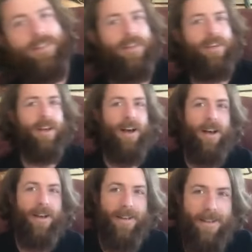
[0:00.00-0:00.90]

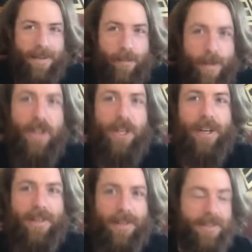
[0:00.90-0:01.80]
the
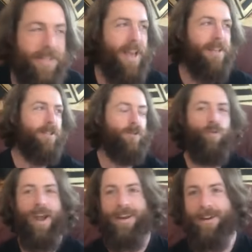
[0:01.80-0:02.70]
magic dance
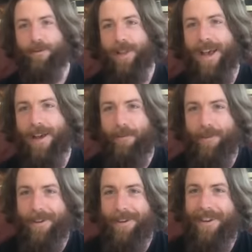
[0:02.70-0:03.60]
fight of life,
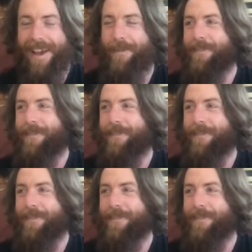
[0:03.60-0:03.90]
okay?